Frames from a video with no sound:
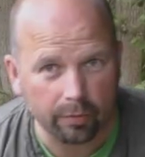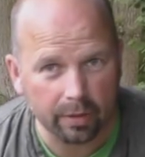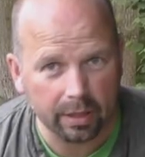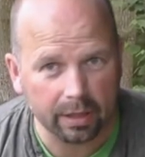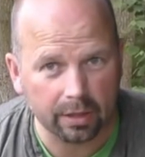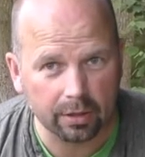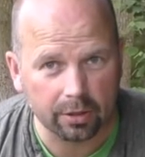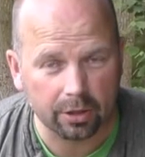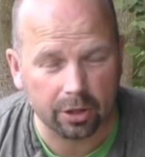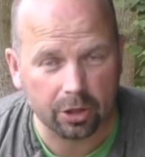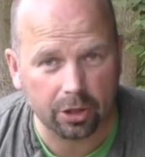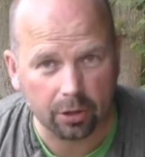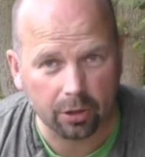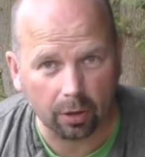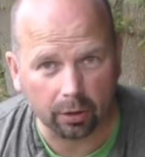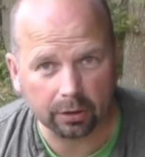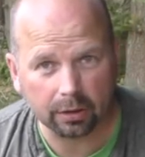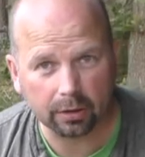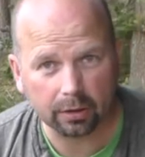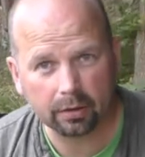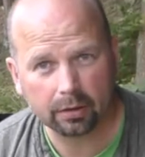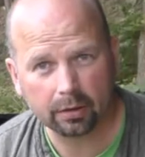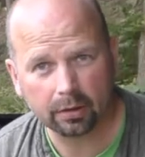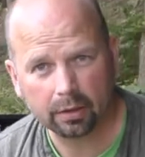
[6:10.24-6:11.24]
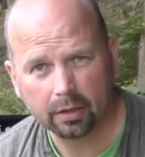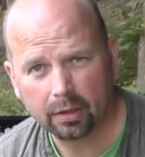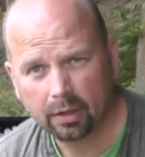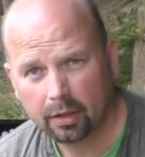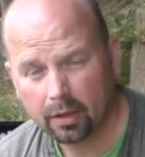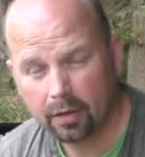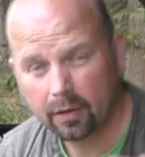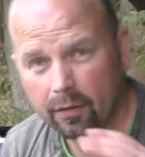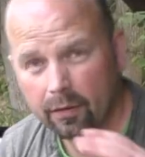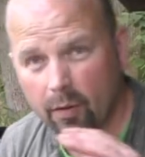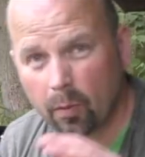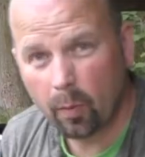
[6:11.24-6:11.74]
range shot
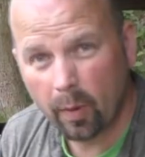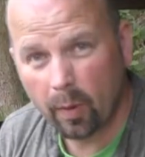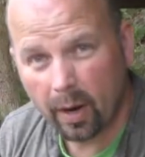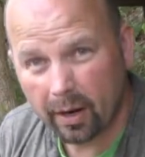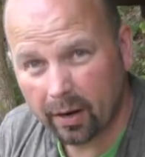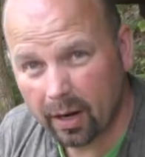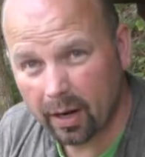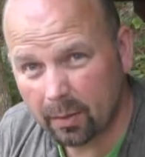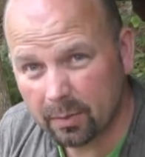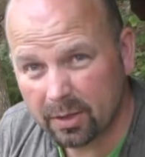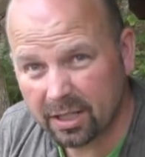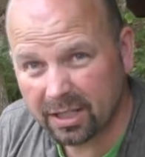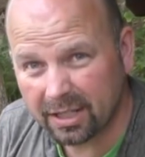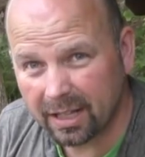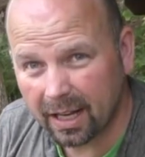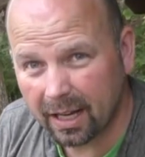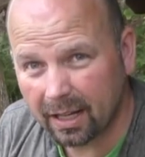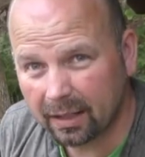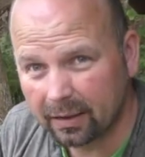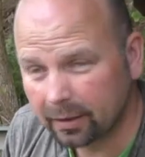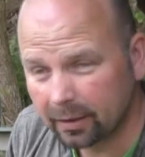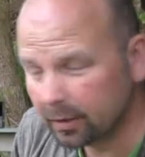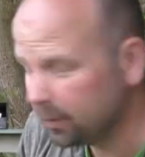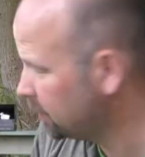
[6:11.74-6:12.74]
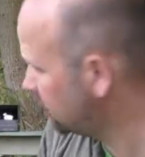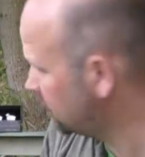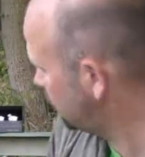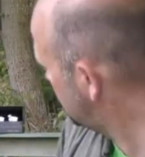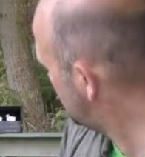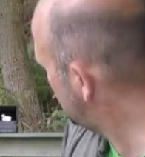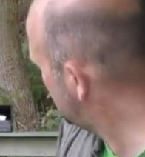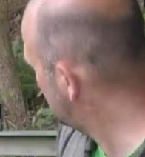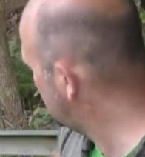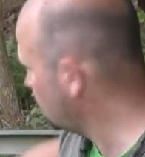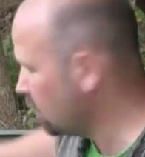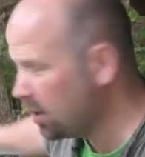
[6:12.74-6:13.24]
from where I'm standing
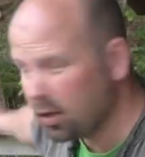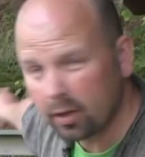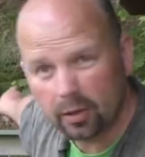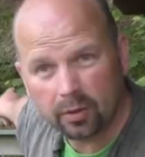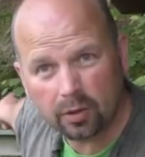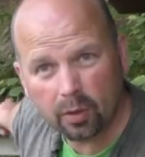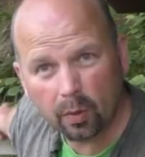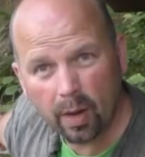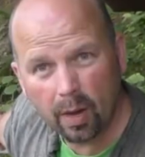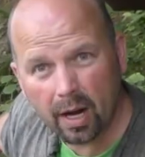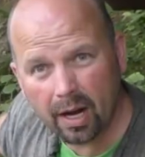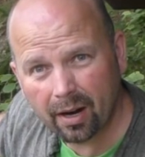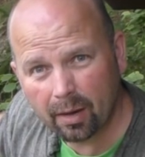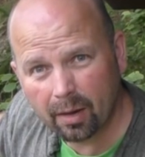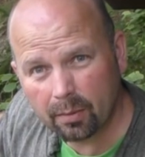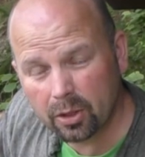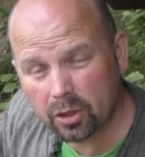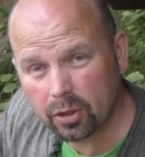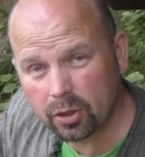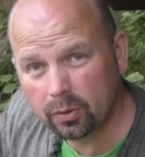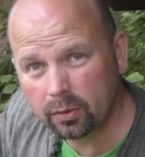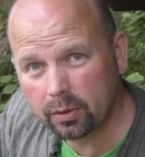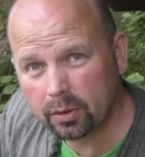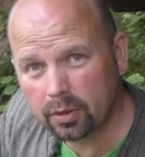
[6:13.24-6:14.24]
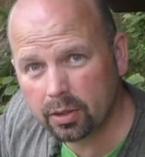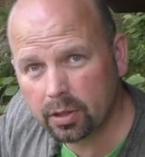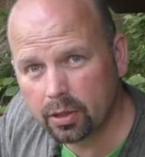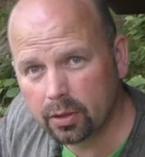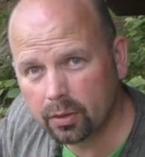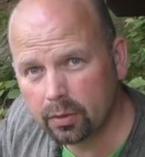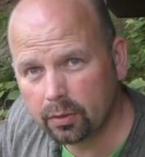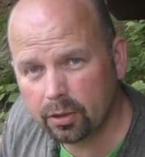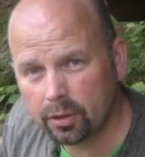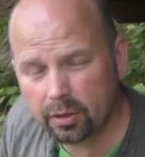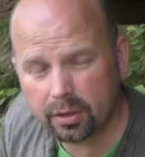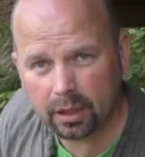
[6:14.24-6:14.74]
to where I'm shooting
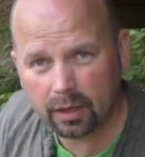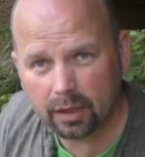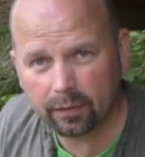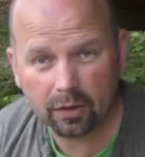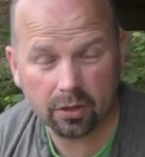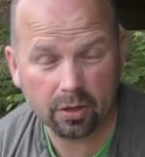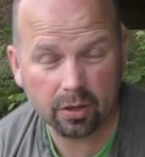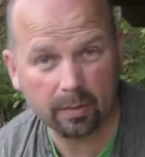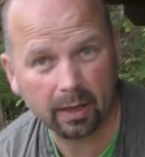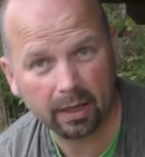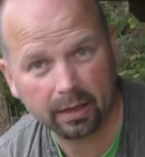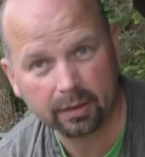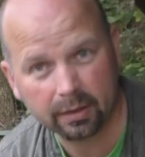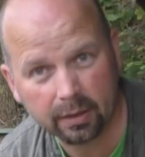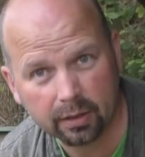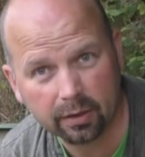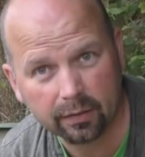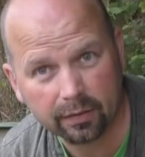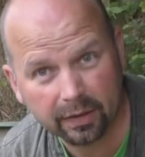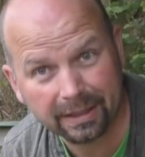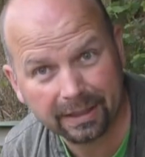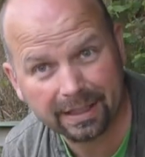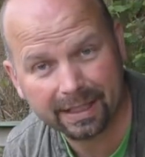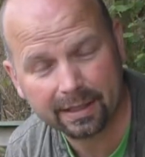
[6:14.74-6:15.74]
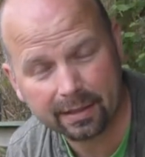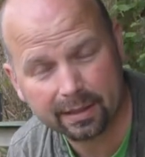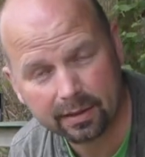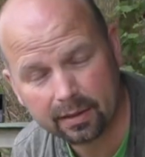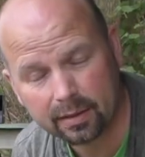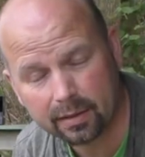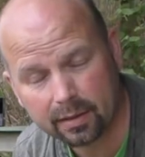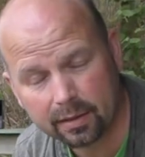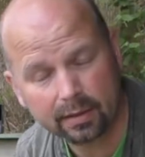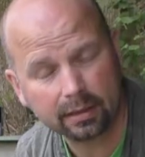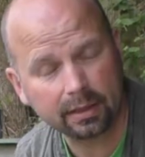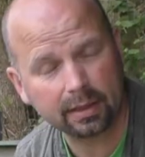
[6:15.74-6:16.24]
to, just to give you some idea of the
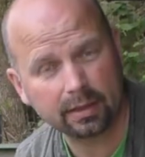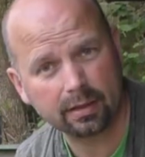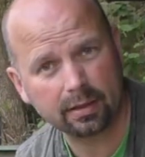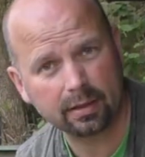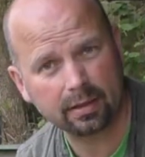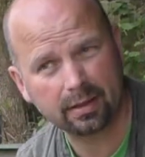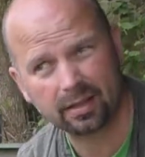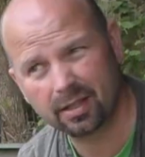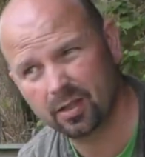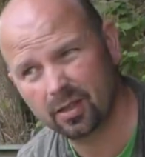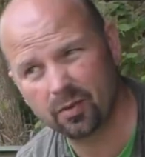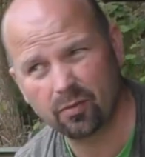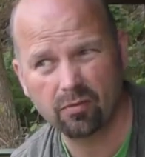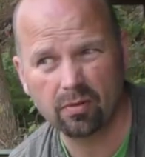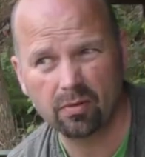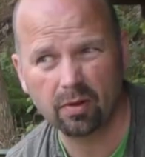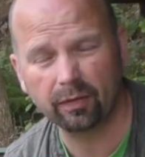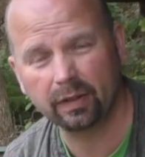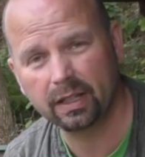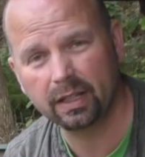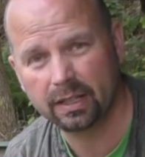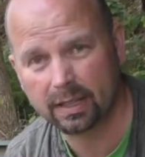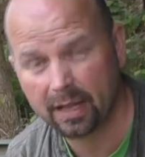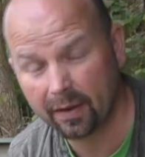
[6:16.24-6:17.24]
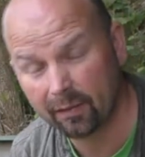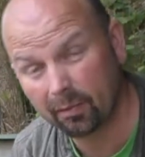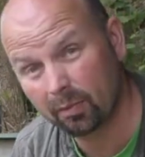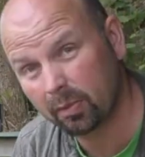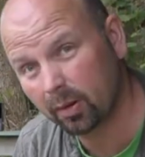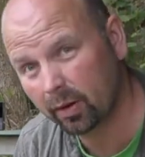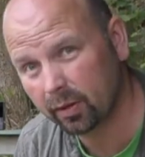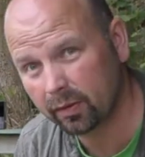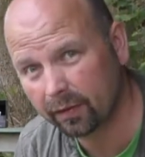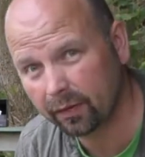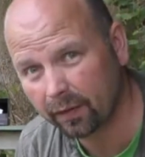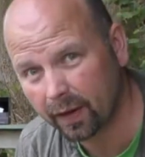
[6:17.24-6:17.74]
distance. The distance is roughly
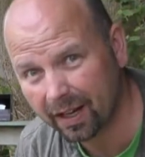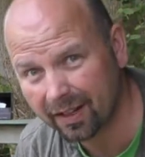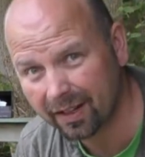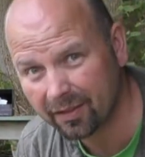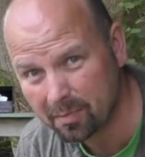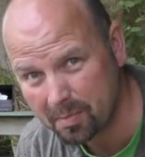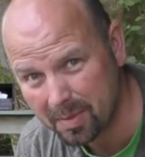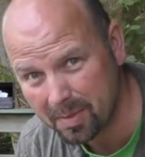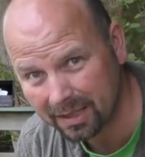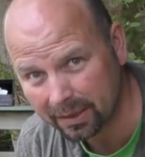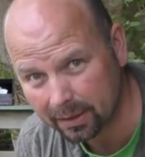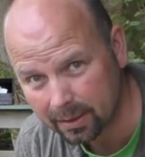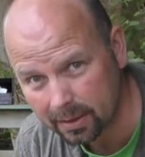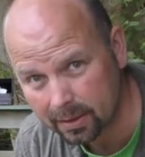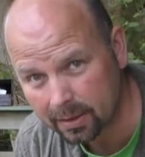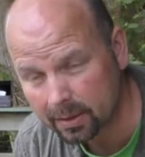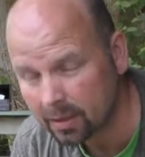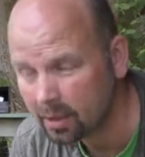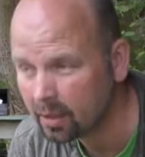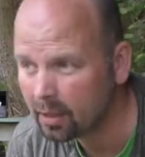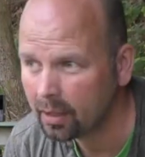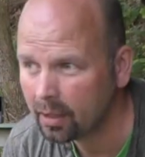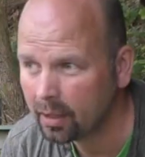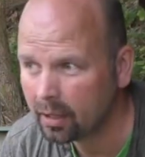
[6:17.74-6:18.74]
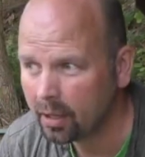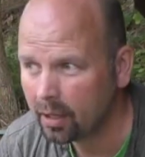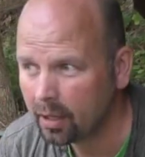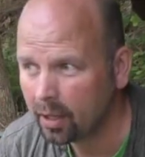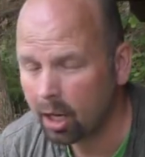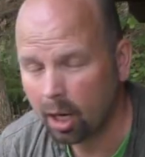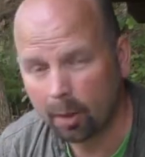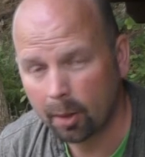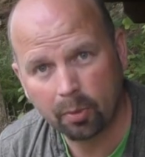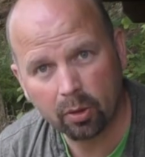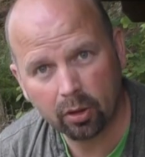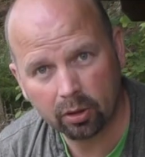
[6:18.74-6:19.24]
7.5 meters,
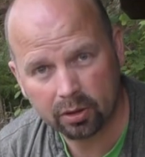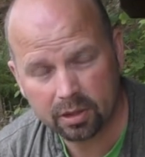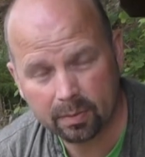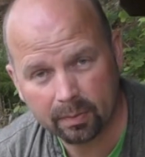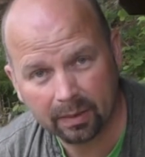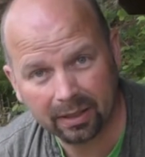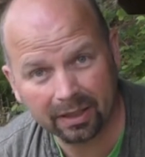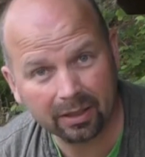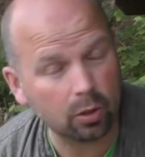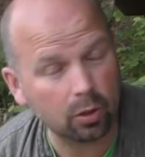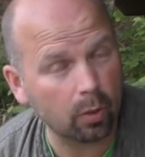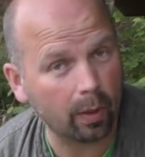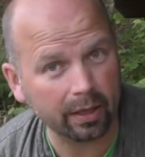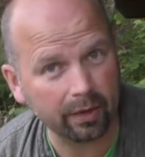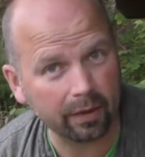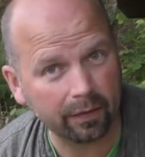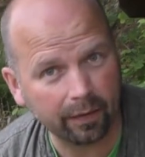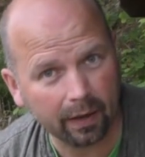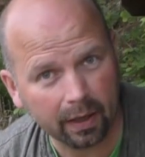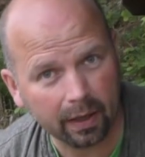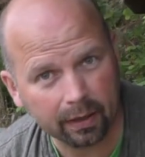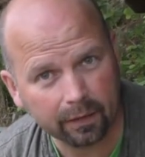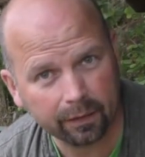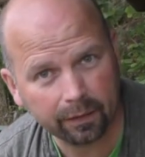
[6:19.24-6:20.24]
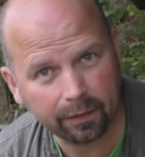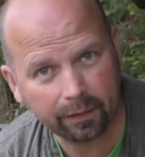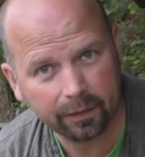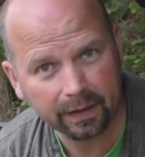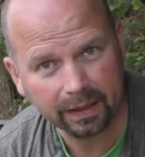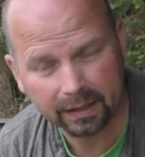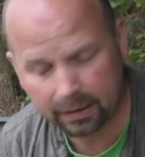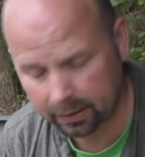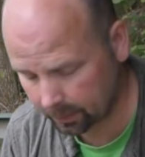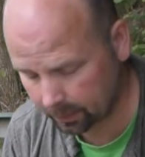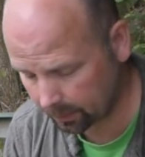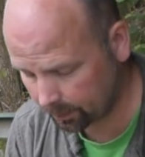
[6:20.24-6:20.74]
approximately 25
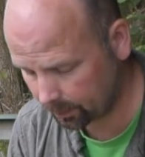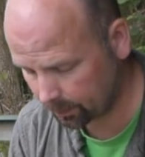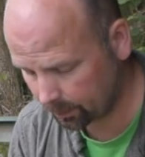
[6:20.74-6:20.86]
feet.